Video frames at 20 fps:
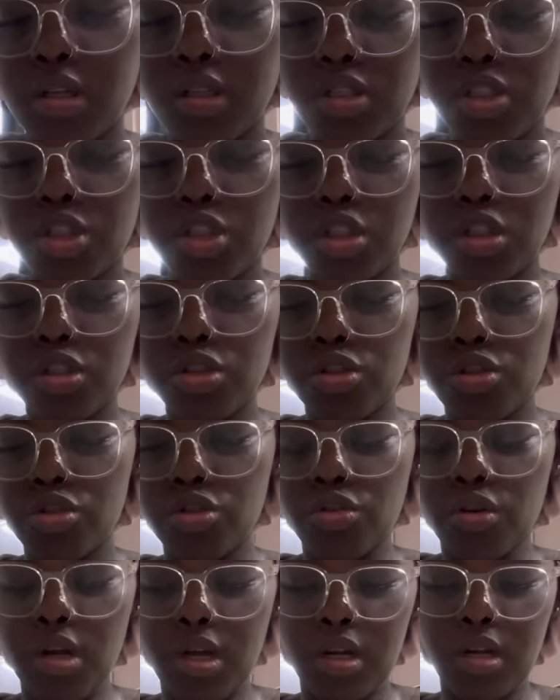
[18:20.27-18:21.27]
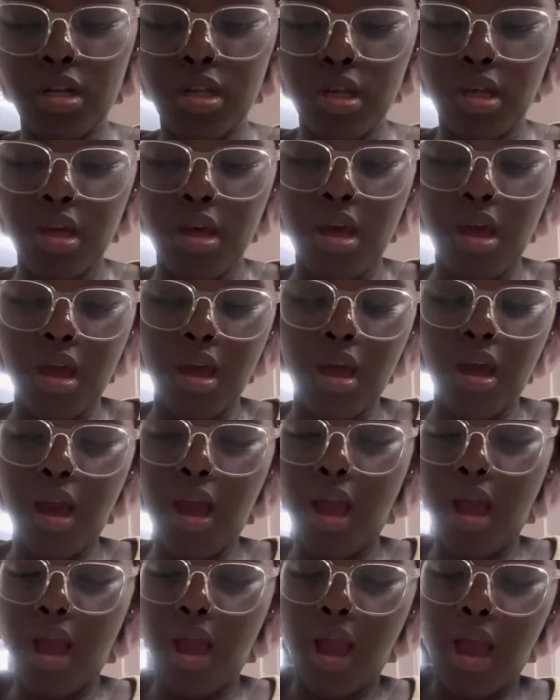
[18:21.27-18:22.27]
is chicken stew. And it
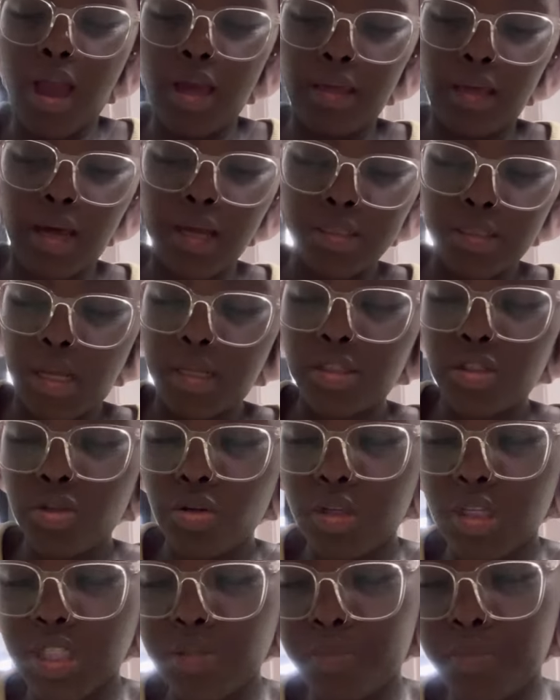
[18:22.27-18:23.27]
I took it.